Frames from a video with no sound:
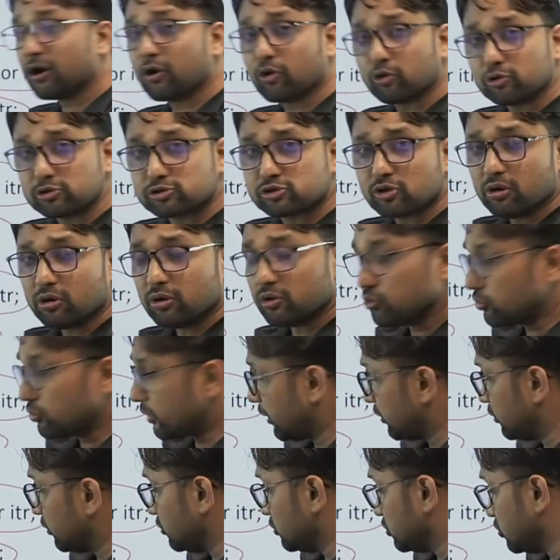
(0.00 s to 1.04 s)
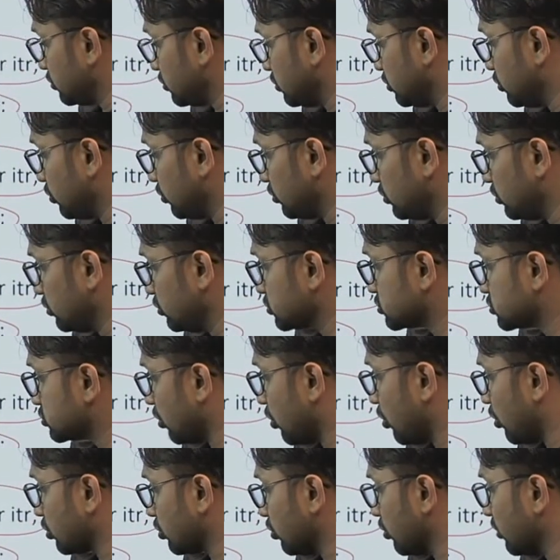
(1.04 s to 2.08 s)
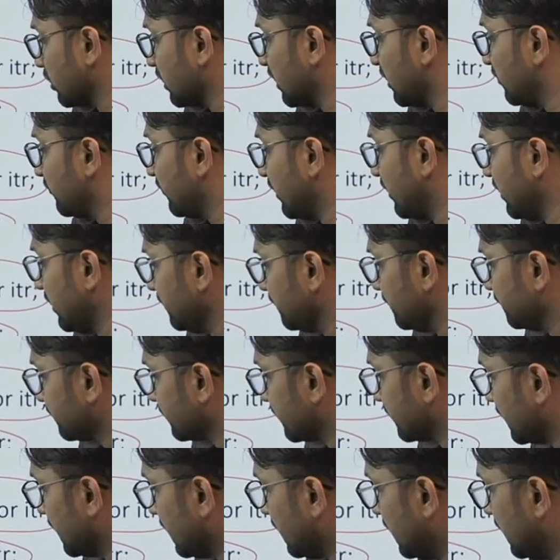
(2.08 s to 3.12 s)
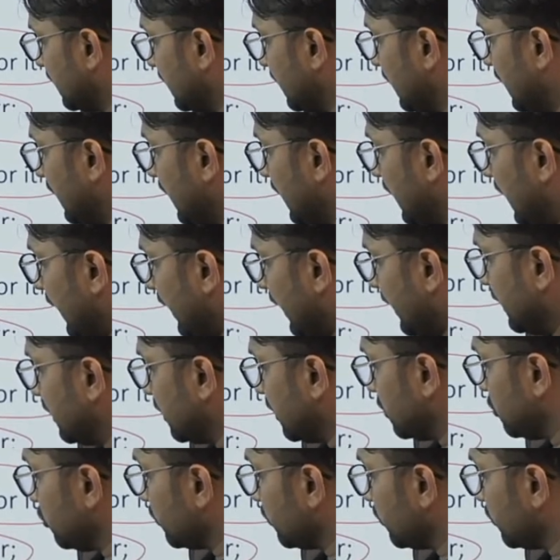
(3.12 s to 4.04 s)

also. You can use auto keyword and you